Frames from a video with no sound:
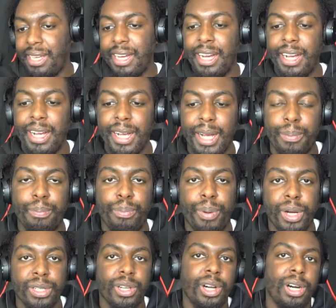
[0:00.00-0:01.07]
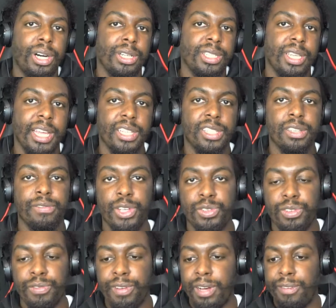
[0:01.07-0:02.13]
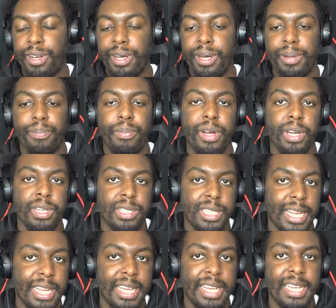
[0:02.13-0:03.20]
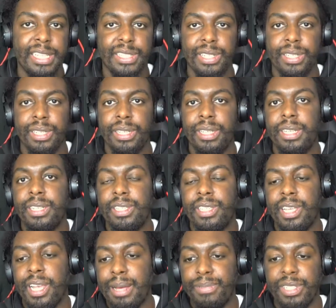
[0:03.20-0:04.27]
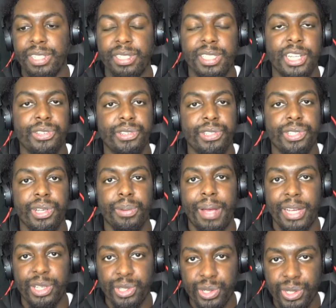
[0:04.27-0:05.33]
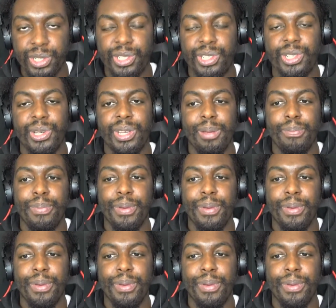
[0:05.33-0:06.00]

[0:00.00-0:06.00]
podcasts and interviews with other personalities and celebs, etc. So make sure you tune in,